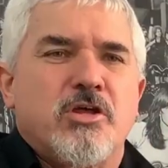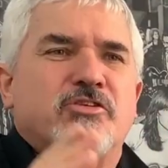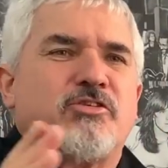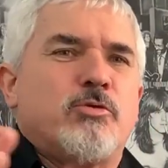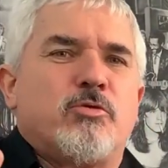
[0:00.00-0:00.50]

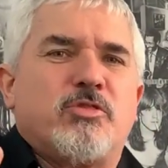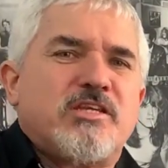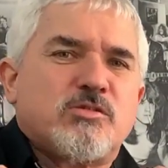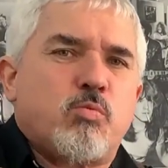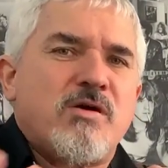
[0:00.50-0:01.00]
So
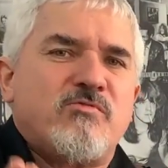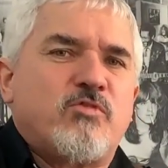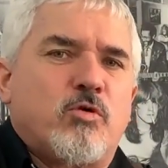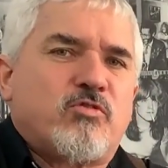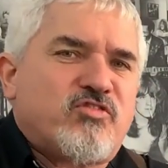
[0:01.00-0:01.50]
this
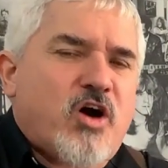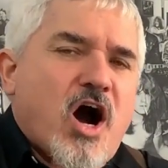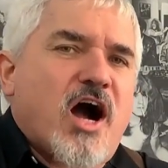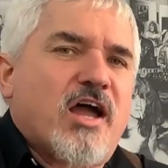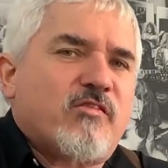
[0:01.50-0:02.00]

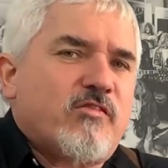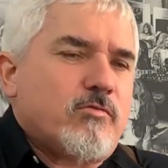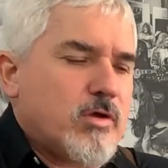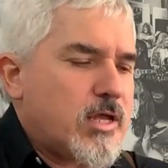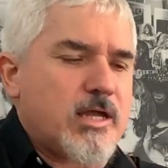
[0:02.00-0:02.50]
1-4-5
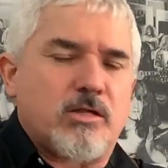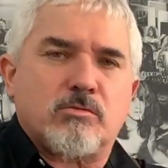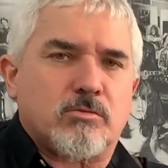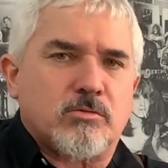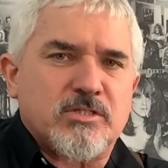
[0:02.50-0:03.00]
in
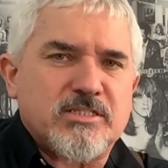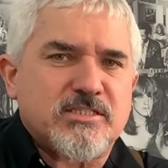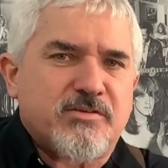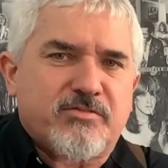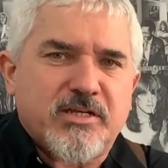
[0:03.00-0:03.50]
all these
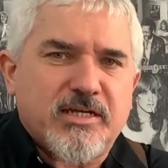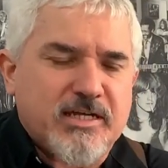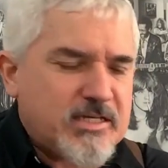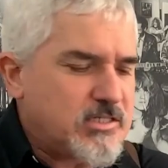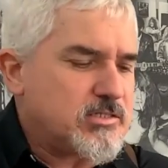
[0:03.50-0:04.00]
different
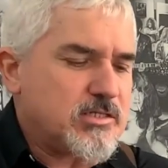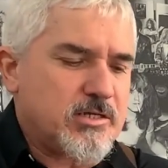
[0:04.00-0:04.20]
keys,